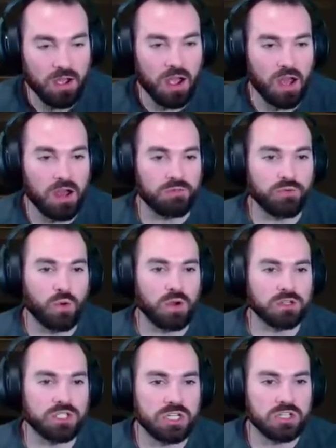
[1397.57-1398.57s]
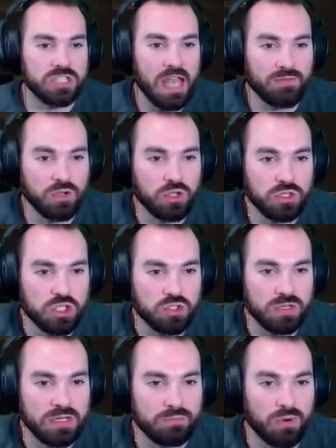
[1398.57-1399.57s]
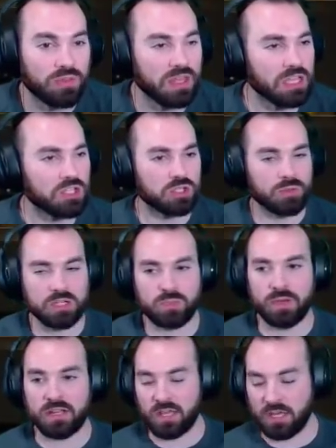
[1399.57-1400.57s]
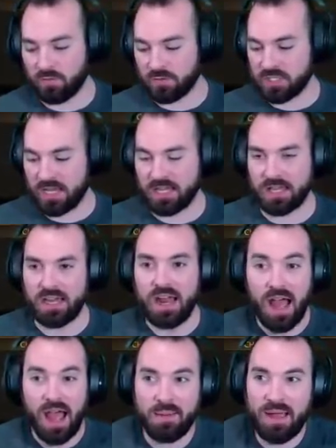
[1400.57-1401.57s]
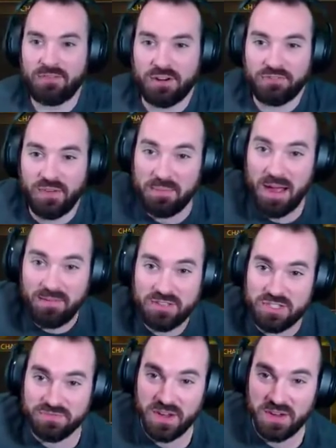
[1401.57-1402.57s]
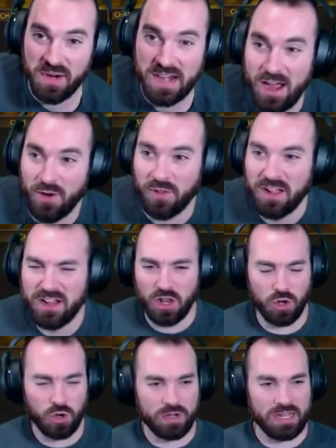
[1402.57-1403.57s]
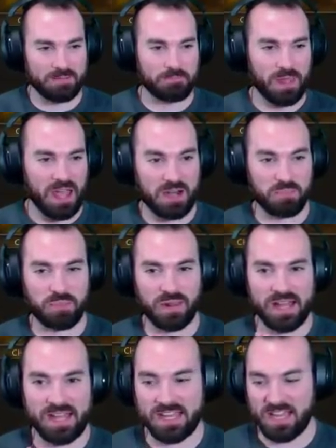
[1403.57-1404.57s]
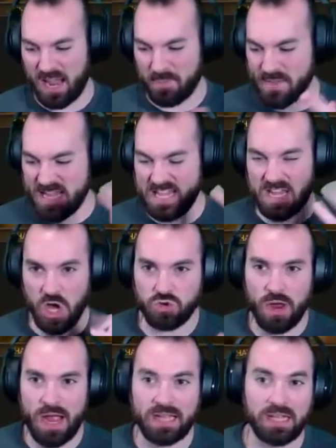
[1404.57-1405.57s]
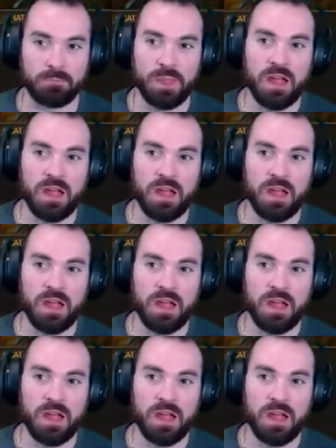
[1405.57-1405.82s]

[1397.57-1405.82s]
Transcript: Uh, 400 cheers. Have a good stream, bro. Thank you so much, buddy. Thank you for saying that. I'm having a, I'm having some fun right now, learning how to play and be a dragon.